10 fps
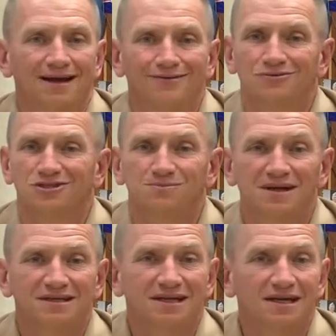Uh, we're
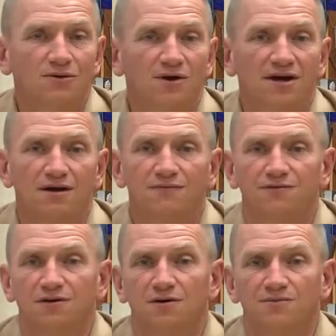expecting anywhere
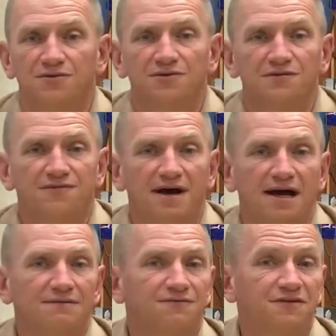from
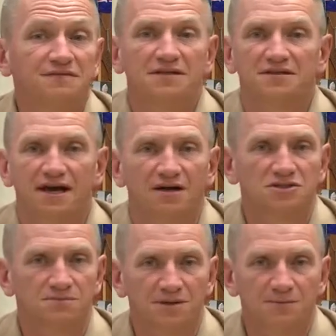35 to
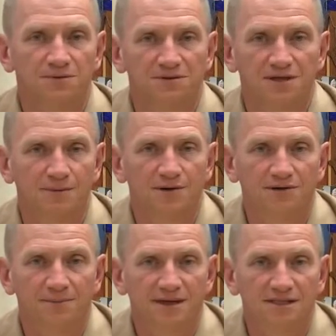50,000 people to come
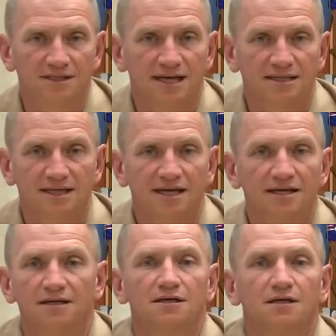on the base that
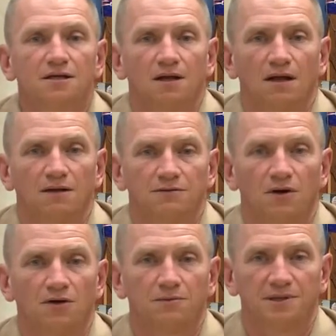day. Uh,
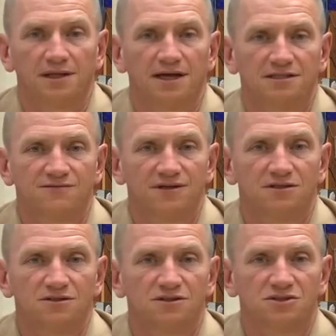all there'll be lots of
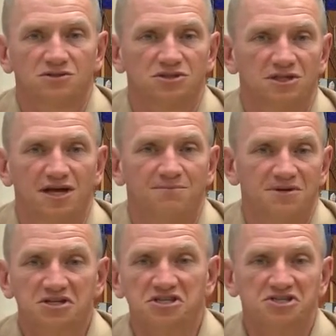vendors. You'll see a lot of
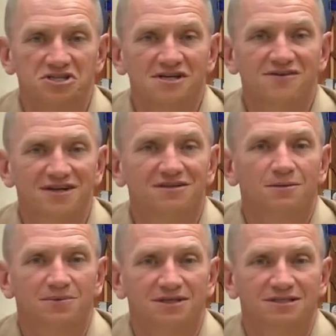pizzas leaving,
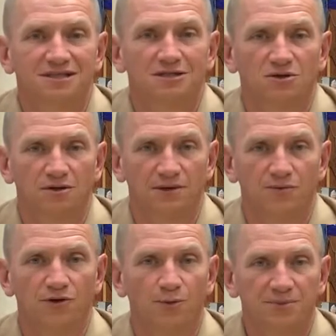but uh, going to be
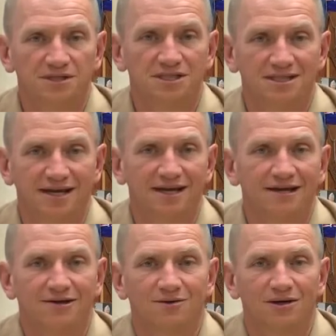a real busy day
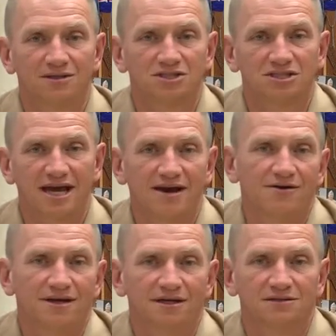here on
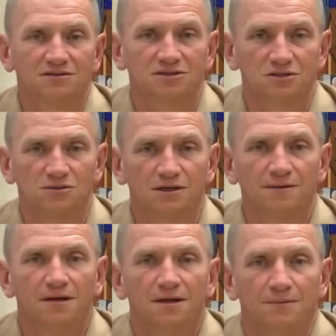Saturday, and so
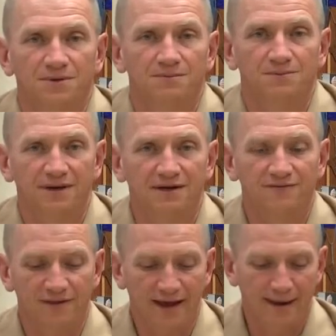uh, be
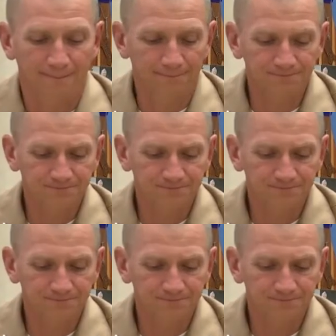prepared for that.